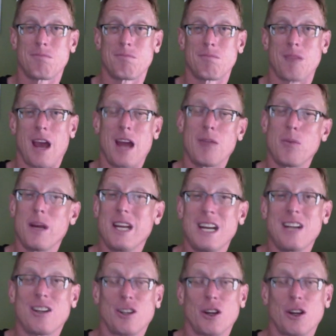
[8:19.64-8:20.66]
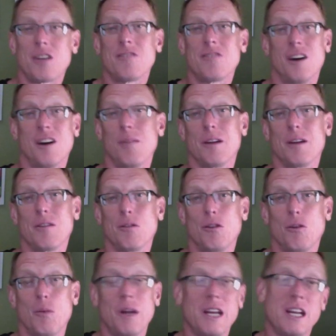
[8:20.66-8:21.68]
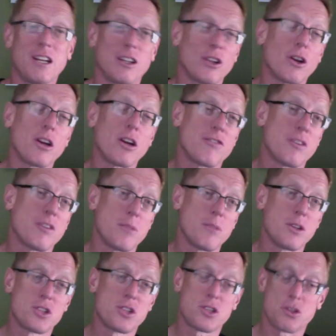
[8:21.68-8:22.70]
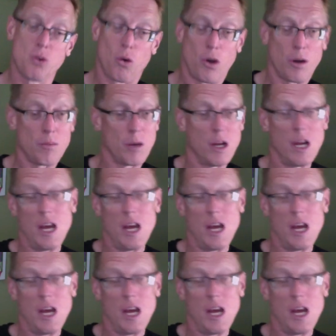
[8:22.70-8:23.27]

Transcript: And we need to learn from it. We need to learn from this storm.